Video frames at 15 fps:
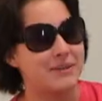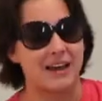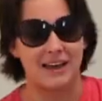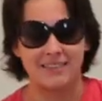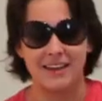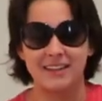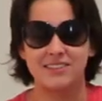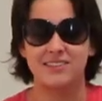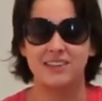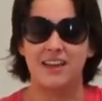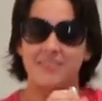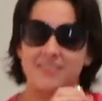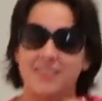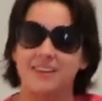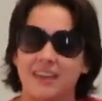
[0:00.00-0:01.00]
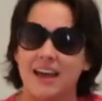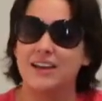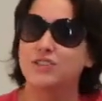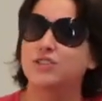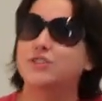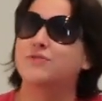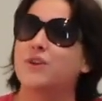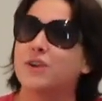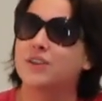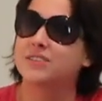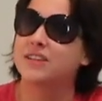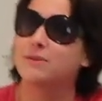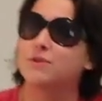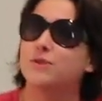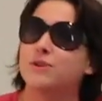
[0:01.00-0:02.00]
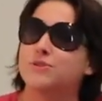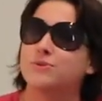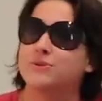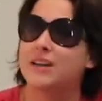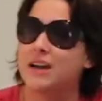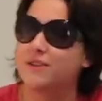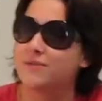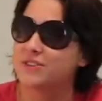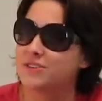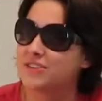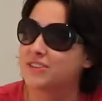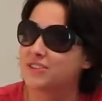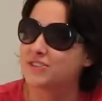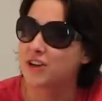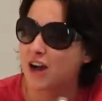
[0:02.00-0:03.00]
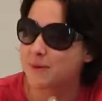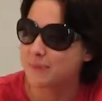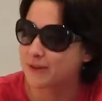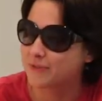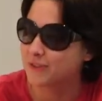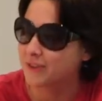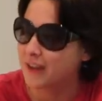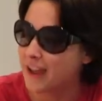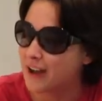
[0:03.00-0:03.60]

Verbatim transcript: but yeah, that's, I think, as far as I'm going to delve into this topic for